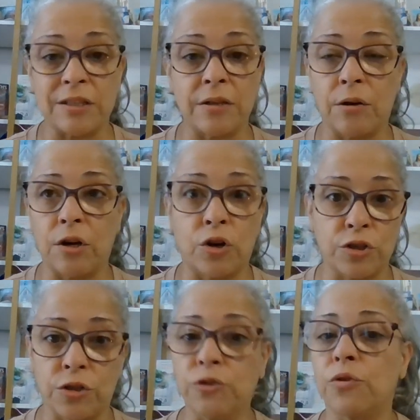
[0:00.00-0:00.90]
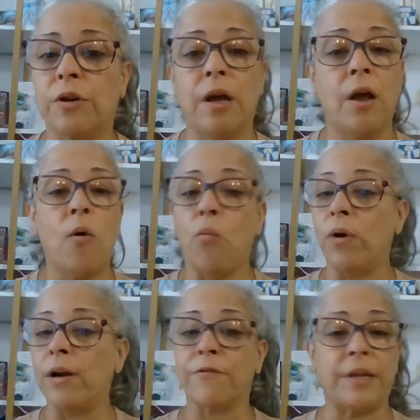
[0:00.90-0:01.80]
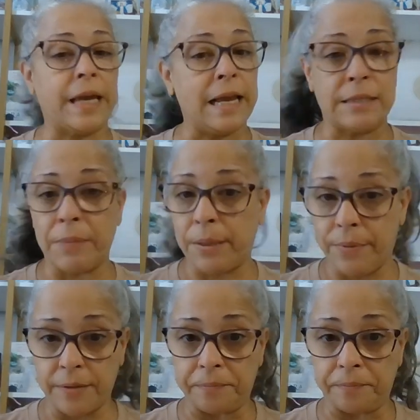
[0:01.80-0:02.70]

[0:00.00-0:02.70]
or her children, whatever the case may be.